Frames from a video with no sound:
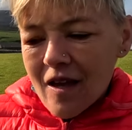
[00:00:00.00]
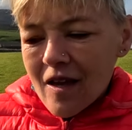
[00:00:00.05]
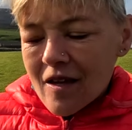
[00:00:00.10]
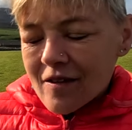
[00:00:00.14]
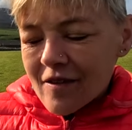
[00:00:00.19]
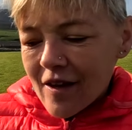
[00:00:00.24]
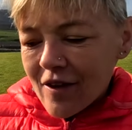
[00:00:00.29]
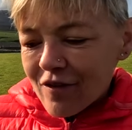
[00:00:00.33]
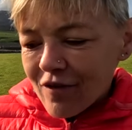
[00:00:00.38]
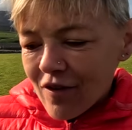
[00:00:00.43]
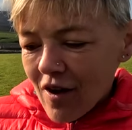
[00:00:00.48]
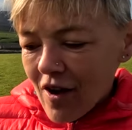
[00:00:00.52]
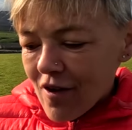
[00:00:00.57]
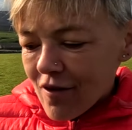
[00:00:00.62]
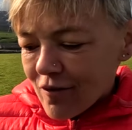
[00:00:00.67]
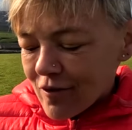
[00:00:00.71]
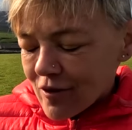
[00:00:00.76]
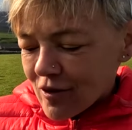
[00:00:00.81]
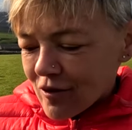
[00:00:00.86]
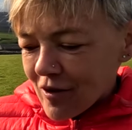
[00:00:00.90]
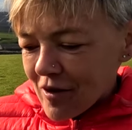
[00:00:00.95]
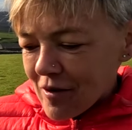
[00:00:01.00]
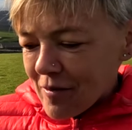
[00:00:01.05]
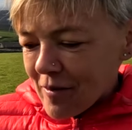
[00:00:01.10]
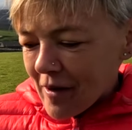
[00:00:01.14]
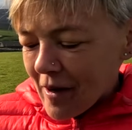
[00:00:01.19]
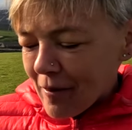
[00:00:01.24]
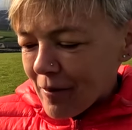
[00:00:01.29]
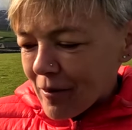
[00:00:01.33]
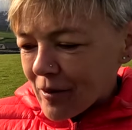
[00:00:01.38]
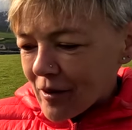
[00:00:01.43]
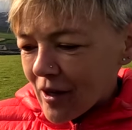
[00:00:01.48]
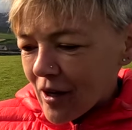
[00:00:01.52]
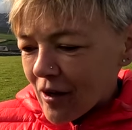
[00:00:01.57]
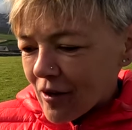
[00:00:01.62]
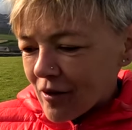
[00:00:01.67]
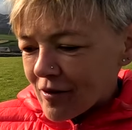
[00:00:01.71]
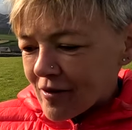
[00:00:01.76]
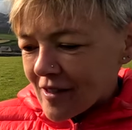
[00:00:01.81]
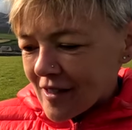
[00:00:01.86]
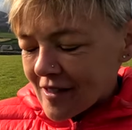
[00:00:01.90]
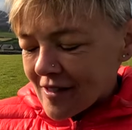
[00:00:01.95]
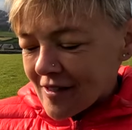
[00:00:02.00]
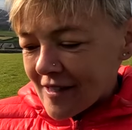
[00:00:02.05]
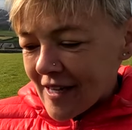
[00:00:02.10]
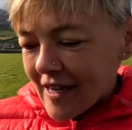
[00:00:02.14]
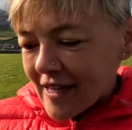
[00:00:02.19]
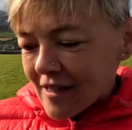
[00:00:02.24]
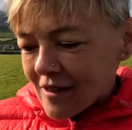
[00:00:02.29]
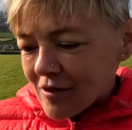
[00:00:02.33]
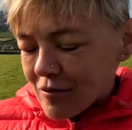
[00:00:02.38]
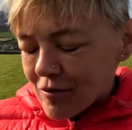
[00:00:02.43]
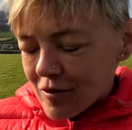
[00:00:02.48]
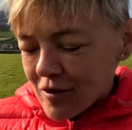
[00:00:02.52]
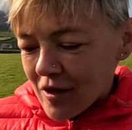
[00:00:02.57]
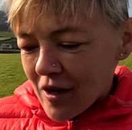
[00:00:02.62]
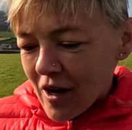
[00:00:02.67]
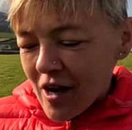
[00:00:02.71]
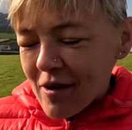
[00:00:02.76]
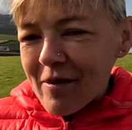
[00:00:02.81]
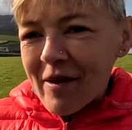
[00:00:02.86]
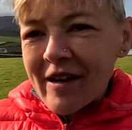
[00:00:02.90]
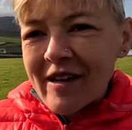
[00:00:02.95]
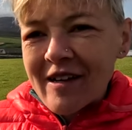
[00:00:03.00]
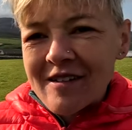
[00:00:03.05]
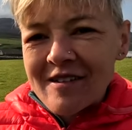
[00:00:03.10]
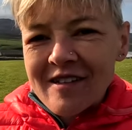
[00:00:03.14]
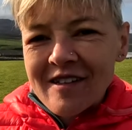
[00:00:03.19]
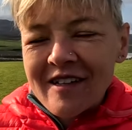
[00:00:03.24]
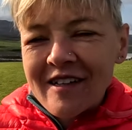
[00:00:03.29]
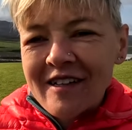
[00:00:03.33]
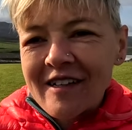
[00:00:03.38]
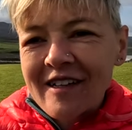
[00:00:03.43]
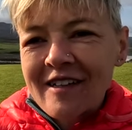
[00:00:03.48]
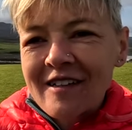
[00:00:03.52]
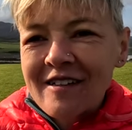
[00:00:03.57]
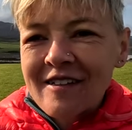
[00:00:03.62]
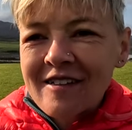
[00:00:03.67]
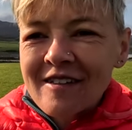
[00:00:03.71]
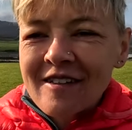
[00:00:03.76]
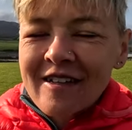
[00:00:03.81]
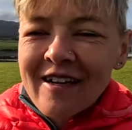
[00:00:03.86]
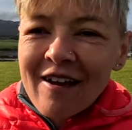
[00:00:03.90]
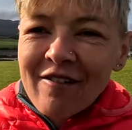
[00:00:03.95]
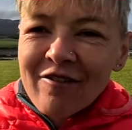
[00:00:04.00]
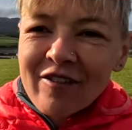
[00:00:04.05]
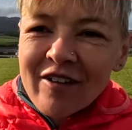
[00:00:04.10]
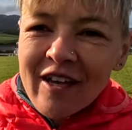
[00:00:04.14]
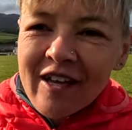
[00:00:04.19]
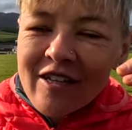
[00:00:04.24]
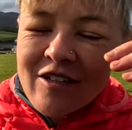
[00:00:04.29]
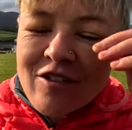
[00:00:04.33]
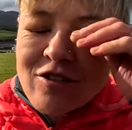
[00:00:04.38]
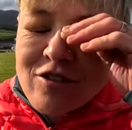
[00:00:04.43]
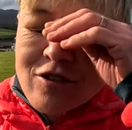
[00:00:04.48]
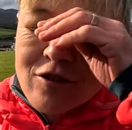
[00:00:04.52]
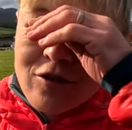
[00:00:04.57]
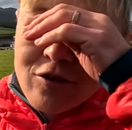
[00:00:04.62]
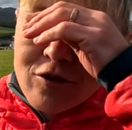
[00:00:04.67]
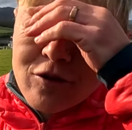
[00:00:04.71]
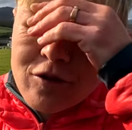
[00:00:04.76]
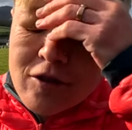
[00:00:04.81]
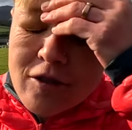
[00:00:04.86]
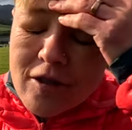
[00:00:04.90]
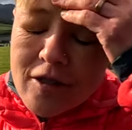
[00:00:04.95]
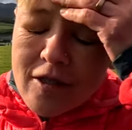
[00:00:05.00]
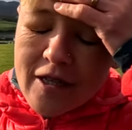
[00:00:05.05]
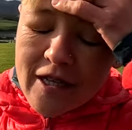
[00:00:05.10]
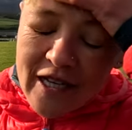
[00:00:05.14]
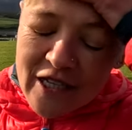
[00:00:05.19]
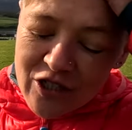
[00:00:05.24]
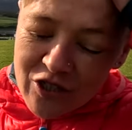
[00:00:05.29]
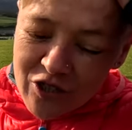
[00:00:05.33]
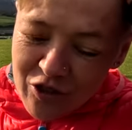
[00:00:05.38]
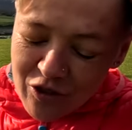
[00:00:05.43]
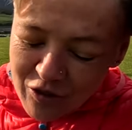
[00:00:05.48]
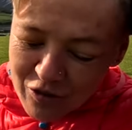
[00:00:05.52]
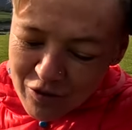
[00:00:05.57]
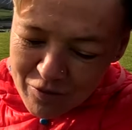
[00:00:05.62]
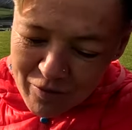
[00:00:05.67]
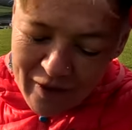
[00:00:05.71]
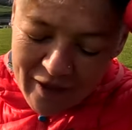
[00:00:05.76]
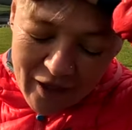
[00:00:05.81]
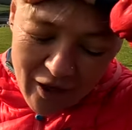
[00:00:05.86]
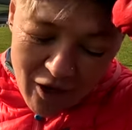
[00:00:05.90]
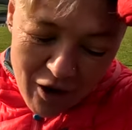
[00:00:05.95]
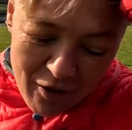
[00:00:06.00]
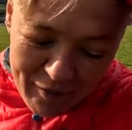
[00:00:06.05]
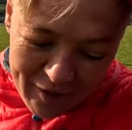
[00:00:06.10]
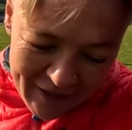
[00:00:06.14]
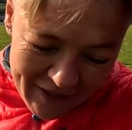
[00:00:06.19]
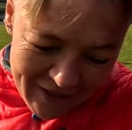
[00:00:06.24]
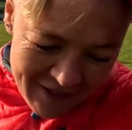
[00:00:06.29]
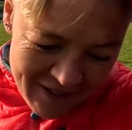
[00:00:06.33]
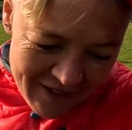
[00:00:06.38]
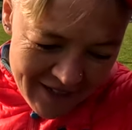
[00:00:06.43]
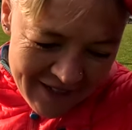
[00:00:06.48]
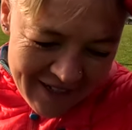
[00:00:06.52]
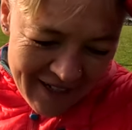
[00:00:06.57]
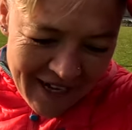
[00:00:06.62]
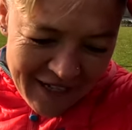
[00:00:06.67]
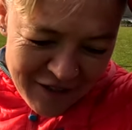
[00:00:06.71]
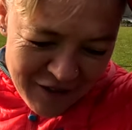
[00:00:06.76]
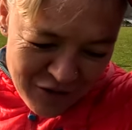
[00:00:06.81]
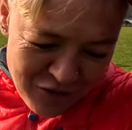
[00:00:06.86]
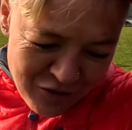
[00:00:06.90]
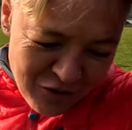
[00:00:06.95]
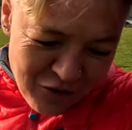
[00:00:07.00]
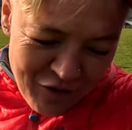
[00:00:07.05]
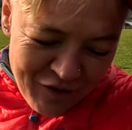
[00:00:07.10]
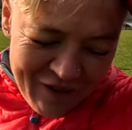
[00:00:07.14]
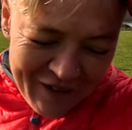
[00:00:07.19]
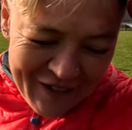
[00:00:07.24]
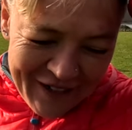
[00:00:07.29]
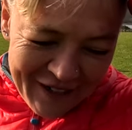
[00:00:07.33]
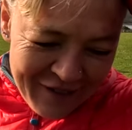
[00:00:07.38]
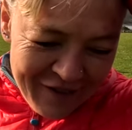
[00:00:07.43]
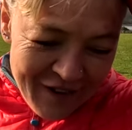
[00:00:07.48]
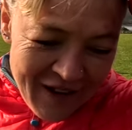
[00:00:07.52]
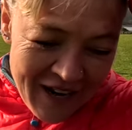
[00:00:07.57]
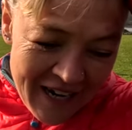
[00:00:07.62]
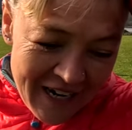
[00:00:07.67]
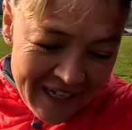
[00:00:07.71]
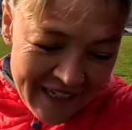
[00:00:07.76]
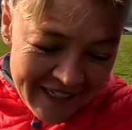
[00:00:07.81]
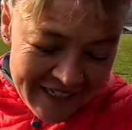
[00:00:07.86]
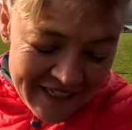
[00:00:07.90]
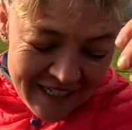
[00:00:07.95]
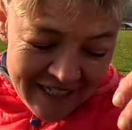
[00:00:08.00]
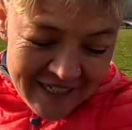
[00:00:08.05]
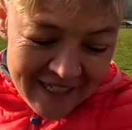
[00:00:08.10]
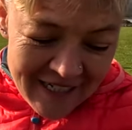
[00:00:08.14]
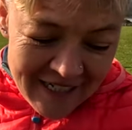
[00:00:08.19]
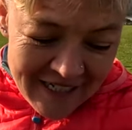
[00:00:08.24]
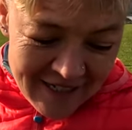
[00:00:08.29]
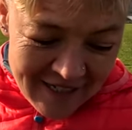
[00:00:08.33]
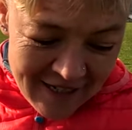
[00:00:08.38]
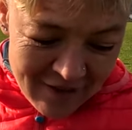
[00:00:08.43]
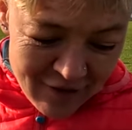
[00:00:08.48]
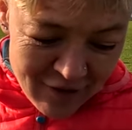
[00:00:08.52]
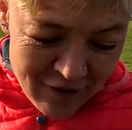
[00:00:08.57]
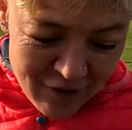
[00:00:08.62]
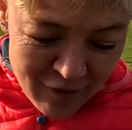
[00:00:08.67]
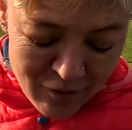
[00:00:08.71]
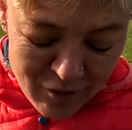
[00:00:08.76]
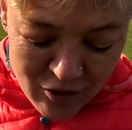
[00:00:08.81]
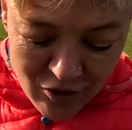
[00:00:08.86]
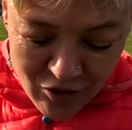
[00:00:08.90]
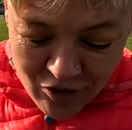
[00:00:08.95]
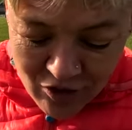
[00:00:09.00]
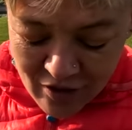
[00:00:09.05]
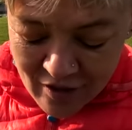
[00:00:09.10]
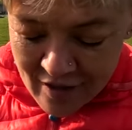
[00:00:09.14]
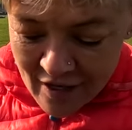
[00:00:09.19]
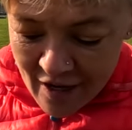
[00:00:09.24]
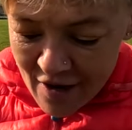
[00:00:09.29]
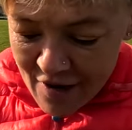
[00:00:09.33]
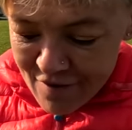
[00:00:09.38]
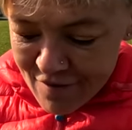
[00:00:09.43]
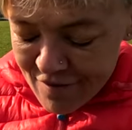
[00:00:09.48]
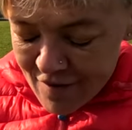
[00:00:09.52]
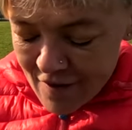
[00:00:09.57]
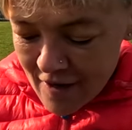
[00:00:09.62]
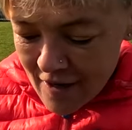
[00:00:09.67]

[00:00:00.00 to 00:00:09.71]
Day five was creeping up on you. Six was a nightmare because the navigational issues with my Garmin catastrophically failing. And then day seven was just tough.